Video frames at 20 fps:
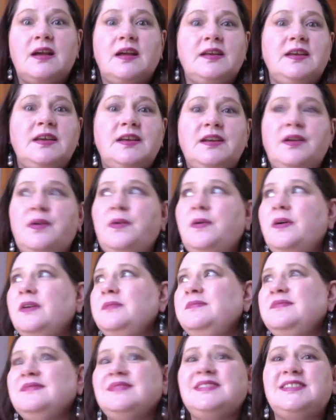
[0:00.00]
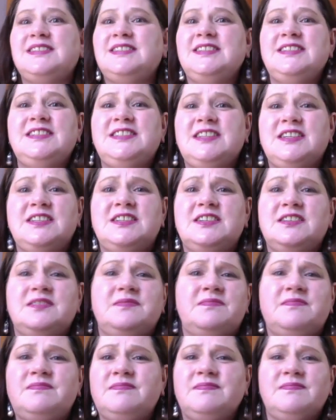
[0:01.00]
You know, I'm cisgendered
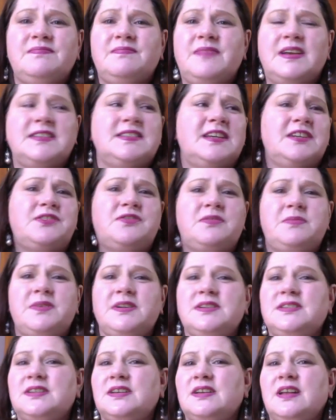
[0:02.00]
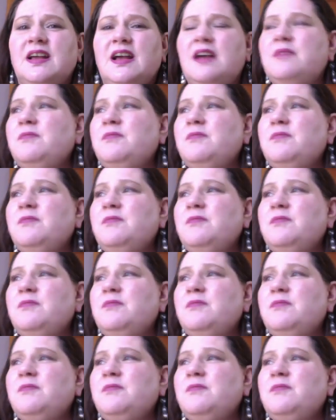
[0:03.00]
bisexual person.